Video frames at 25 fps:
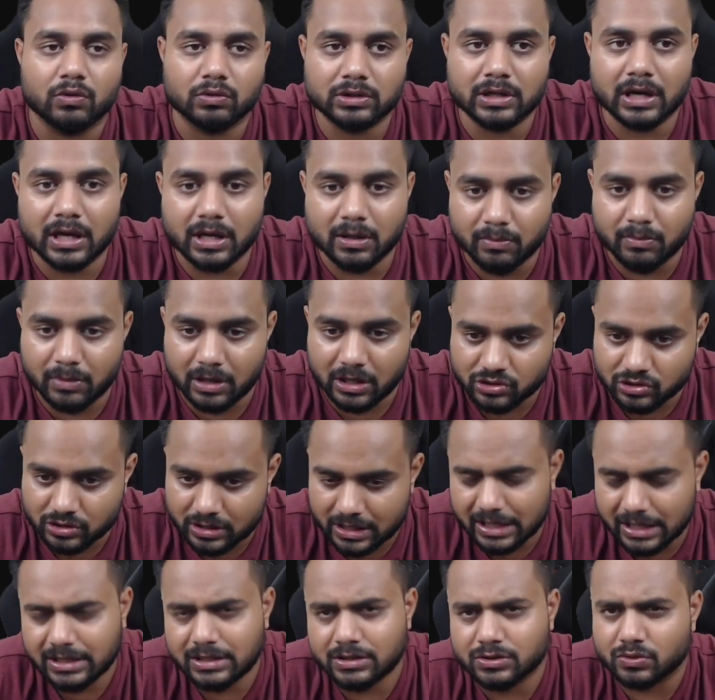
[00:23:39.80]
the image,
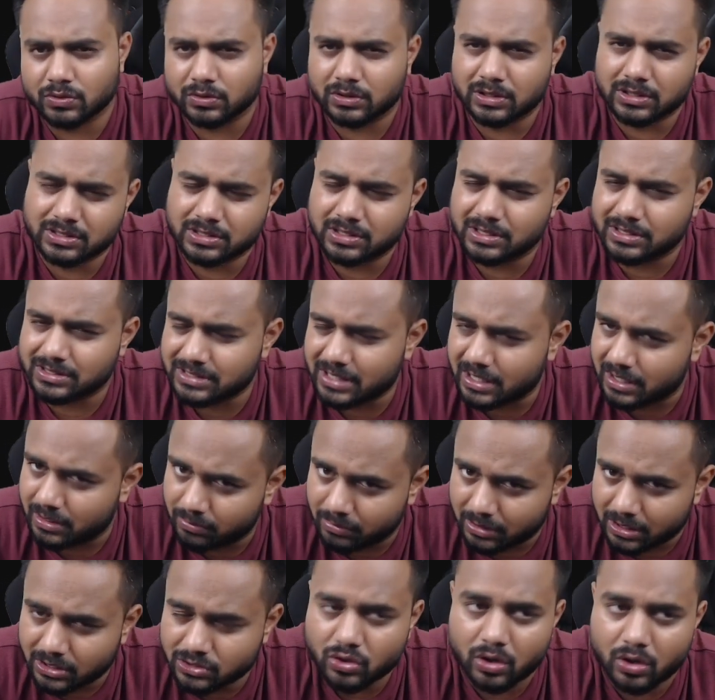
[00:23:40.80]
right? So this is the
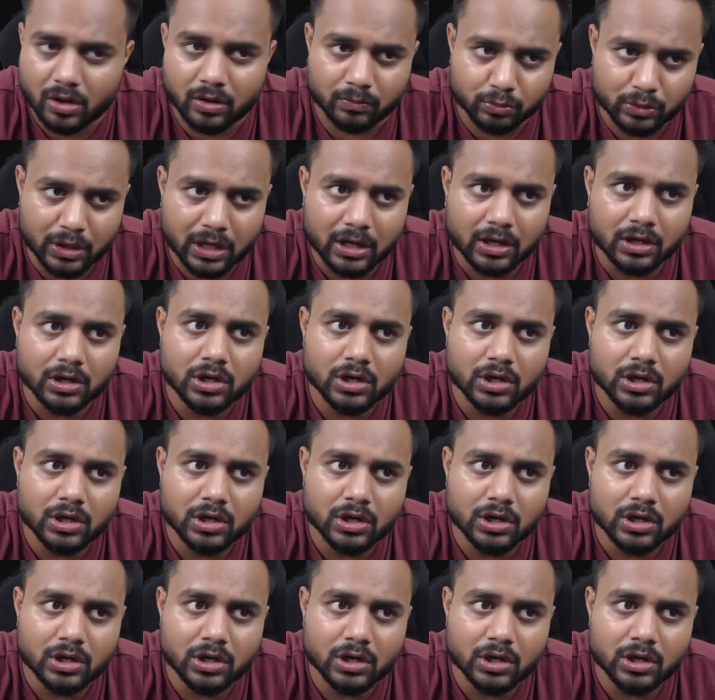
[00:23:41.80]
image of the